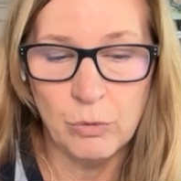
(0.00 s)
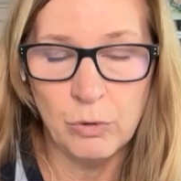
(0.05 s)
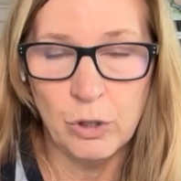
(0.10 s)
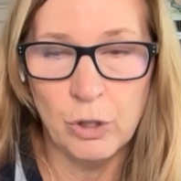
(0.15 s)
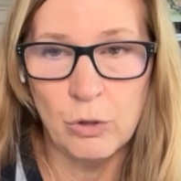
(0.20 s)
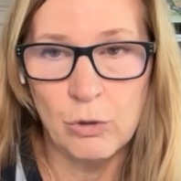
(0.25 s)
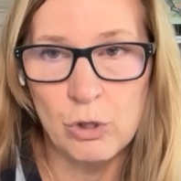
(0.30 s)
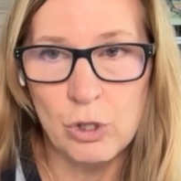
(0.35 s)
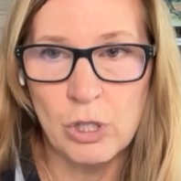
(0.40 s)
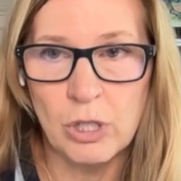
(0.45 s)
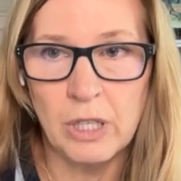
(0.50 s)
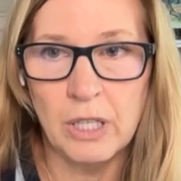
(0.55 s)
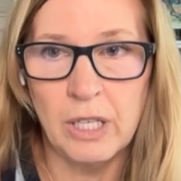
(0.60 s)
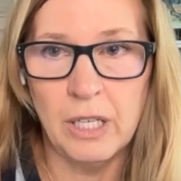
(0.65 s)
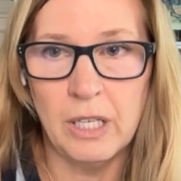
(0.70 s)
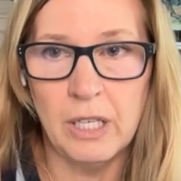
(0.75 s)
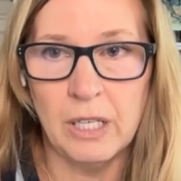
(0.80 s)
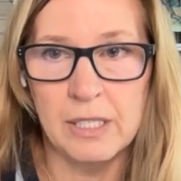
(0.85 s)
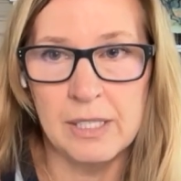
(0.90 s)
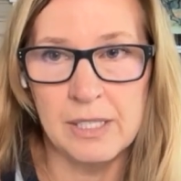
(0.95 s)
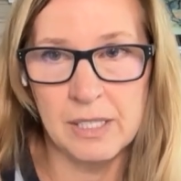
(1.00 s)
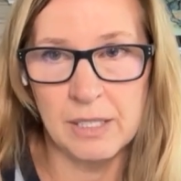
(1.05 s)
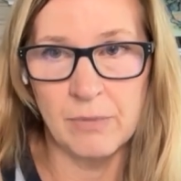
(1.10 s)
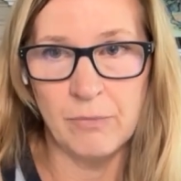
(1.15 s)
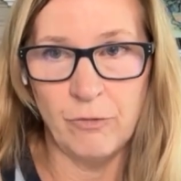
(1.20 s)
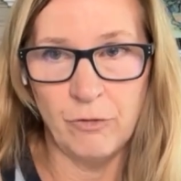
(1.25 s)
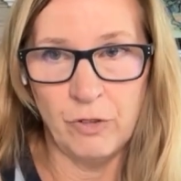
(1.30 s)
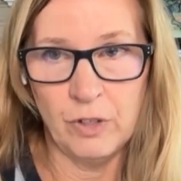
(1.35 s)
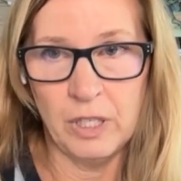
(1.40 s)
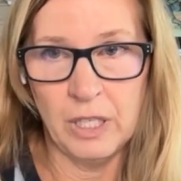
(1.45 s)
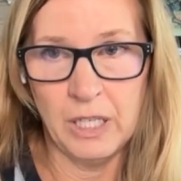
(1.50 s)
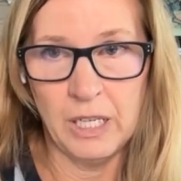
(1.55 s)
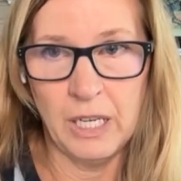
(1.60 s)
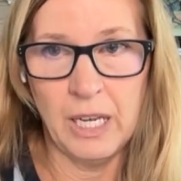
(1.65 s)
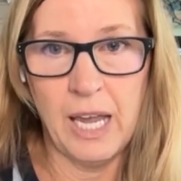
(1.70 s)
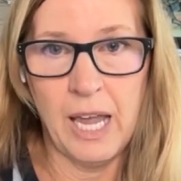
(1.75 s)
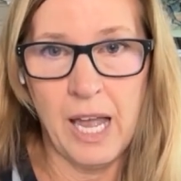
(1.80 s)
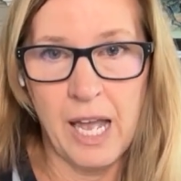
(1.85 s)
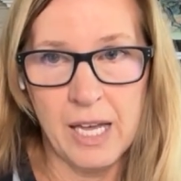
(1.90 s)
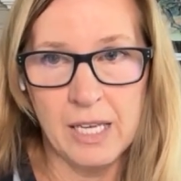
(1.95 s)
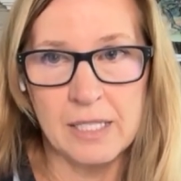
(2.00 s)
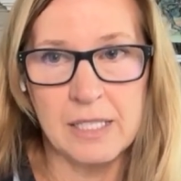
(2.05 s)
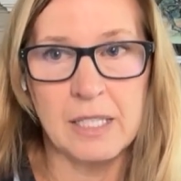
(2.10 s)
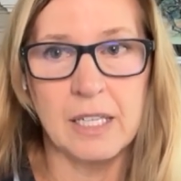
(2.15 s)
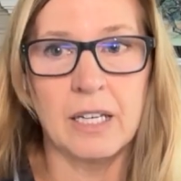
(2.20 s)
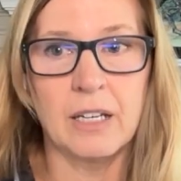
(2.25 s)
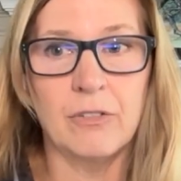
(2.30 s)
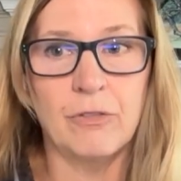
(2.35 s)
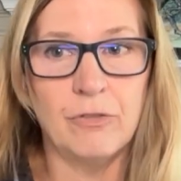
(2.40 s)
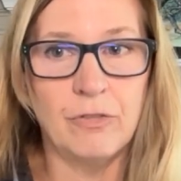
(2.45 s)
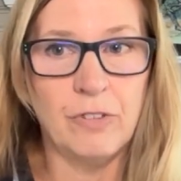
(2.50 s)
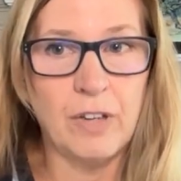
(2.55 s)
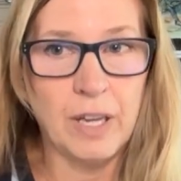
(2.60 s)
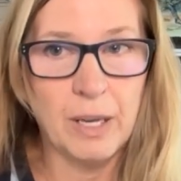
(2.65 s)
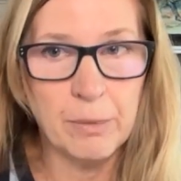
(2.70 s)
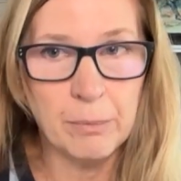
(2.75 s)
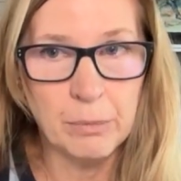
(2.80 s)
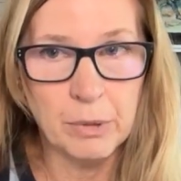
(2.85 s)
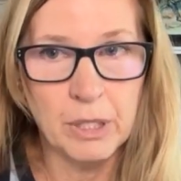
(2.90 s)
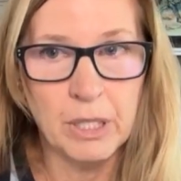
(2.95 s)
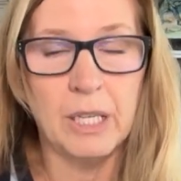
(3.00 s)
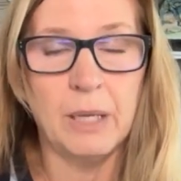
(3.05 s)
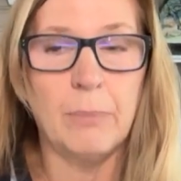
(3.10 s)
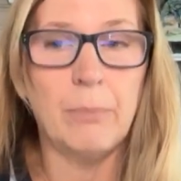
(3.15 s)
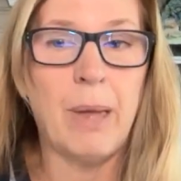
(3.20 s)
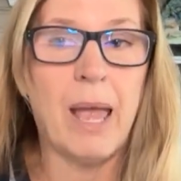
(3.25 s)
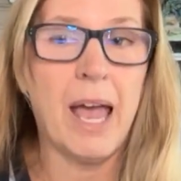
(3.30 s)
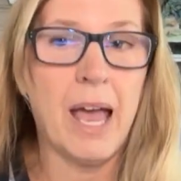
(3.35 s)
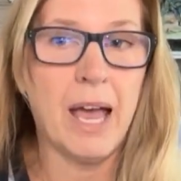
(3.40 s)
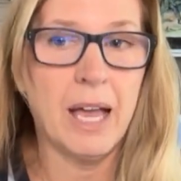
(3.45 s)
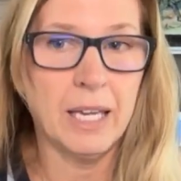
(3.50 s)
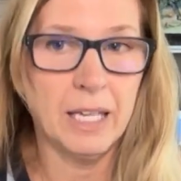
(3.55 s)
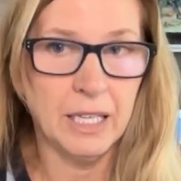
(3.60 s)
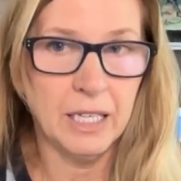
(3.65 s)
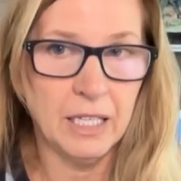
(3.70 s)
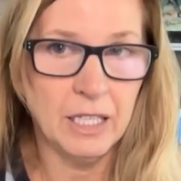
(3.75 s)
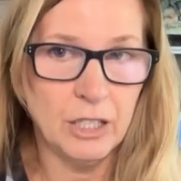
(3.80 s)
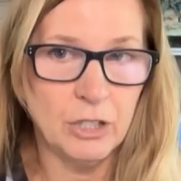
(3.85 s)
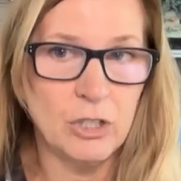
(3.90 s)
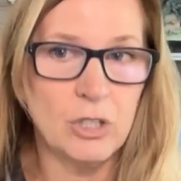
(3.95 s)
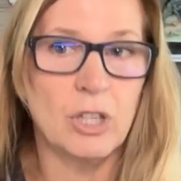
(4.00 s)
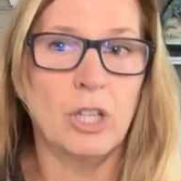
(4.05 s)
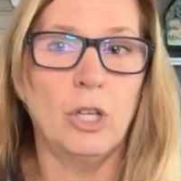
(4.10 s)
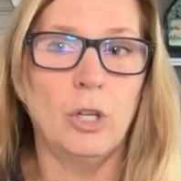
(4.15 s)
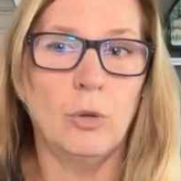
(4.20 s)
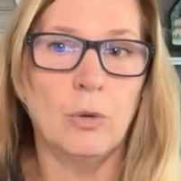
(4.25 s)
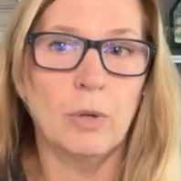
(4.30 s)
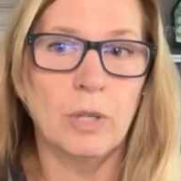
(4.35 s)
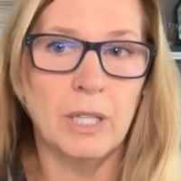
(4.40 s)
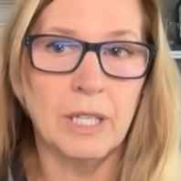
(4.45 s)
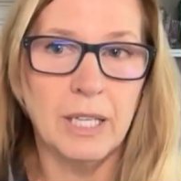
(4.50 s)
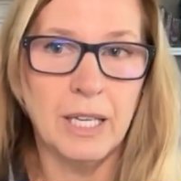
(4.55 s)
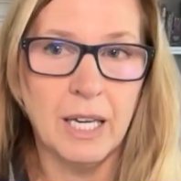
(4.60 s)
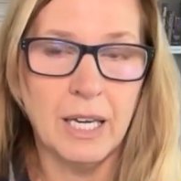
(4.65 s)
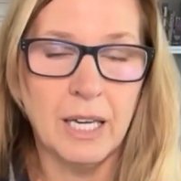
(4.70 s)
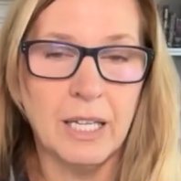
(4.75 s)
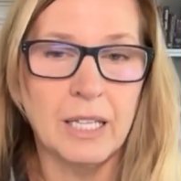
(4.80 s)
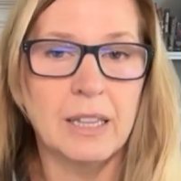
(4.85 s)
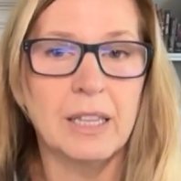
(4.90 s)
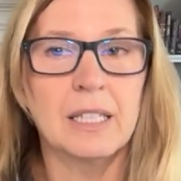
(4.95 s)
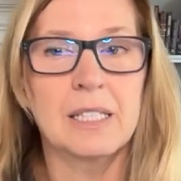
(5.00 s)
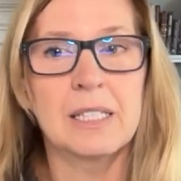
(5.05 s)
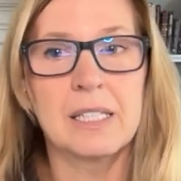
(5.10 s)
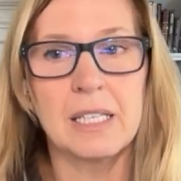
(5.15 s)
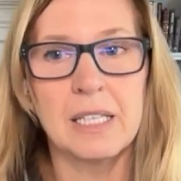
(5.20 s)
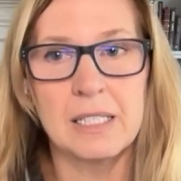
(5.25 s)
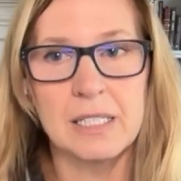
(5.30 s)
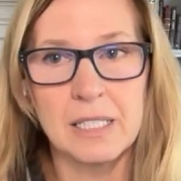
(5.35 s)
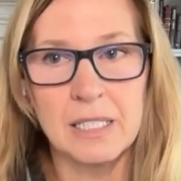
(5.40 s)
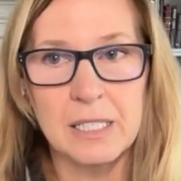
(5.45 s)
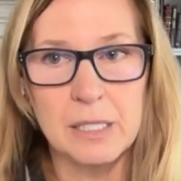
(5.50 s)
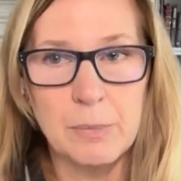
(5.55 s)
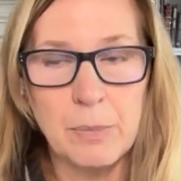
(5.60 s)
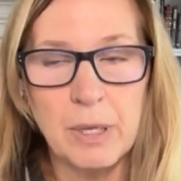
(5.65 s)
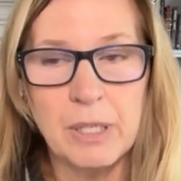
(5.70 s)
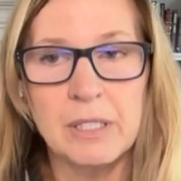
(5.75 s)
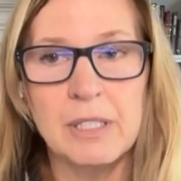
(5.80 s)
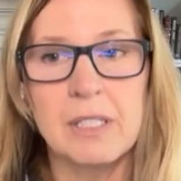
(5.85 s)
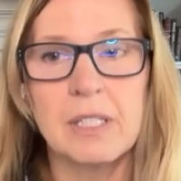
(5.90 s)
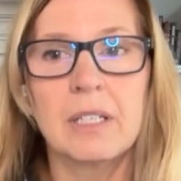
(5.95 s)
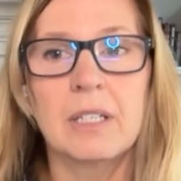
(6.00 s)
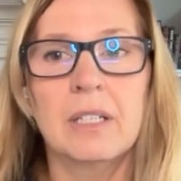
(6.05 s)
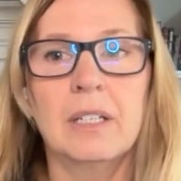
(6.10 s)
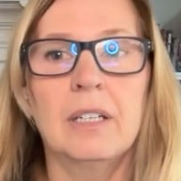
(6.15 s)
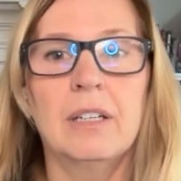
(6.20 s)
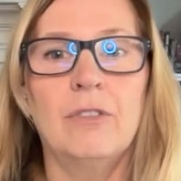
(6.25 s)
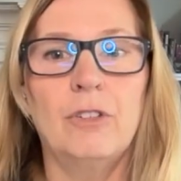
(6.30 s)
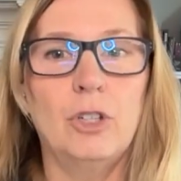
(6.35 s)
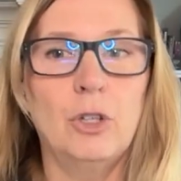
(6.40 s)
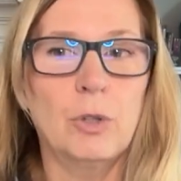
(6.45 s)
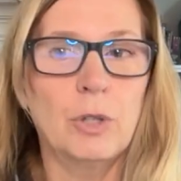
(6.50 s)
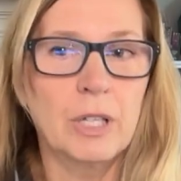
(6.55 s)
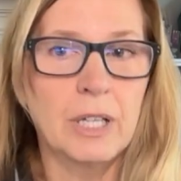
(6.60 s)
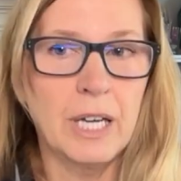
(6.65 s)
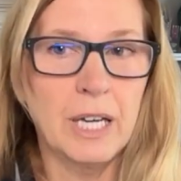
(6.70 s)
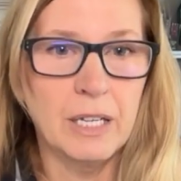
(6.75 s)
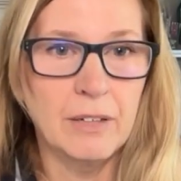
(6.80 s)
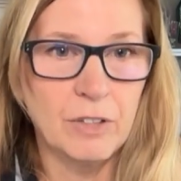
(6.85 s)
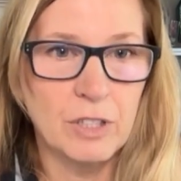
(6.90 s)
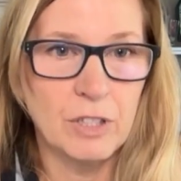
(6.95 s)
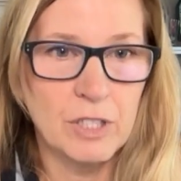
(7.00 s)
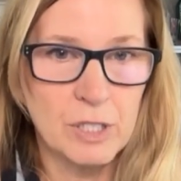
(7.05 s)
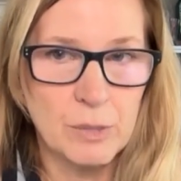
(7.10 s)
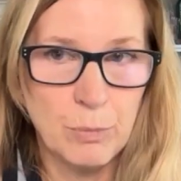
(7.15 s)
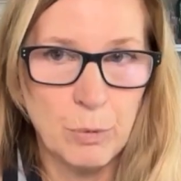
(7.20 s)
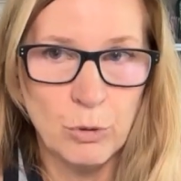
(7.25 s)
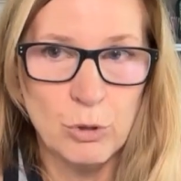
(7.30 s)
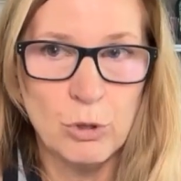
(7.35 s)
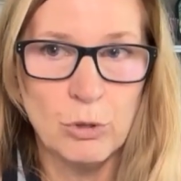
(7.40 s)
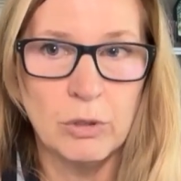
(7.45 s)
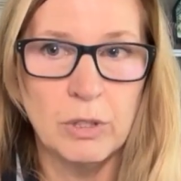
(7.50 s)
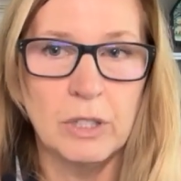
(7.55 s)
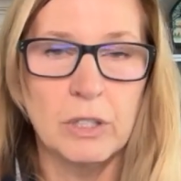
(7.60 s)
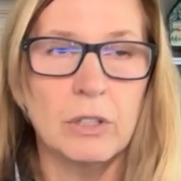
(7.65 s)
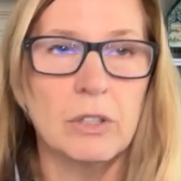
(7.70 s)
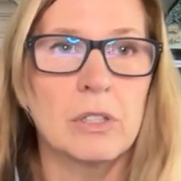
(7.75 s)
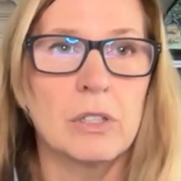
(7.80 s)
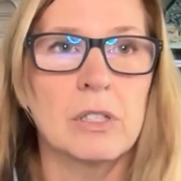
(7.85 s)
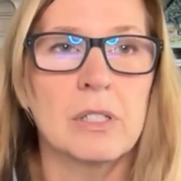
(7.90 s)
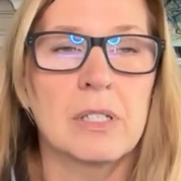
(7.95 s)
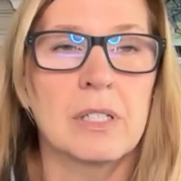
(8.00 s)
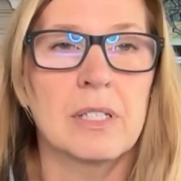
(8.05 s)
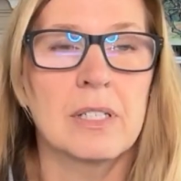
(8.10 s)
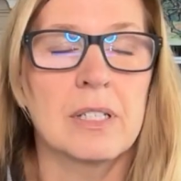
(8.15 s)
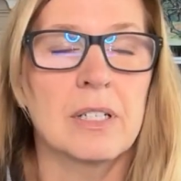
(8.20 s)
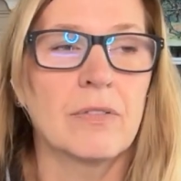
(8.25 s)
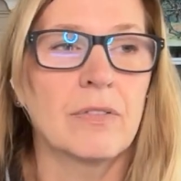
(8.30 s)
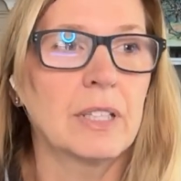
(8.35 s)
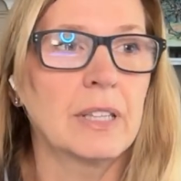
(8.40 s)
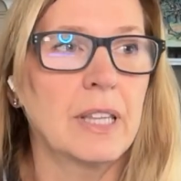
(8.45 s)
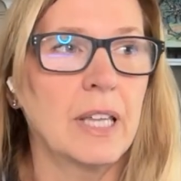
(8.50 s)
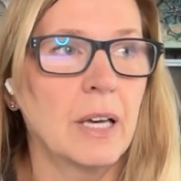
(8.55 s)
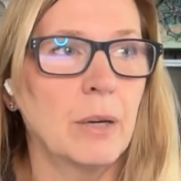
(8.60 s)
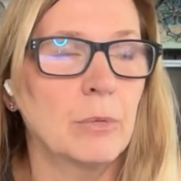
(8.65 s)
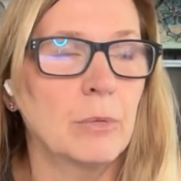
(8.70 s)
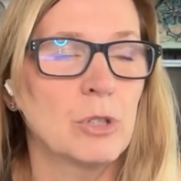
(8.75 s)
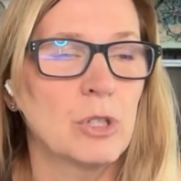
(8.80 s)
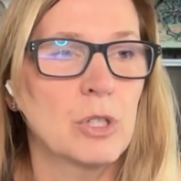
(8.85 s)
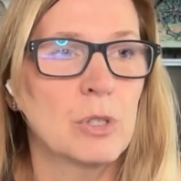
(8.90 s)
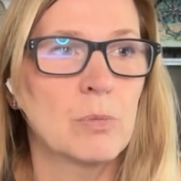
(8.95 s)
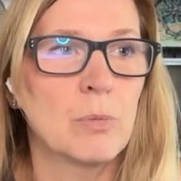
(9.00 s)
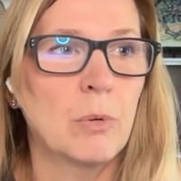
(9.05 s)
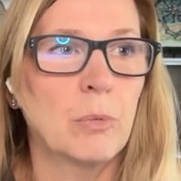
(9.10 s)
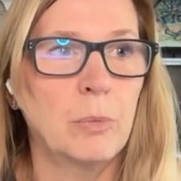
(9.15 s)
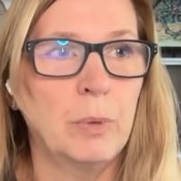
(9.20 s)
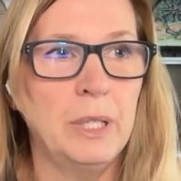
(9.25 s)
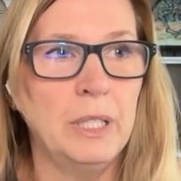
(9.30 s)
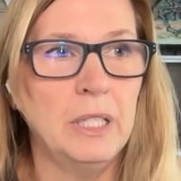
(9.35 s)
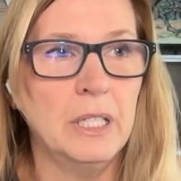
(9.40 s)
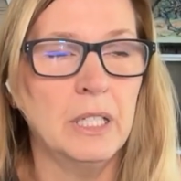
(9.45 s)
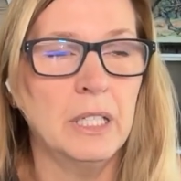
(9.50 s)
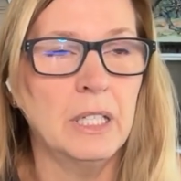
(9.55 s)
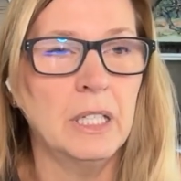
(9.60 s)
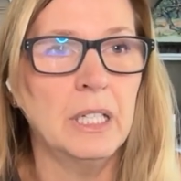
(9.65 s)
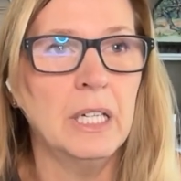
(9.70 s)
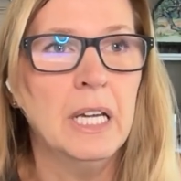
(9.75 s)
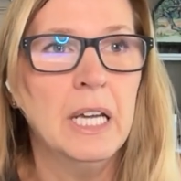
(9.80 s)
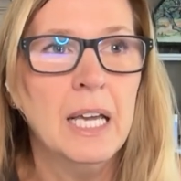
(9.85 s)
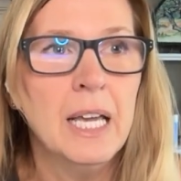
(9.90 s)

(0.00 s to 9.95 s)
usually a symphony has like a family package that you can get that's less expensive and you can kind of expose your littles to stuff like that, which is what we did.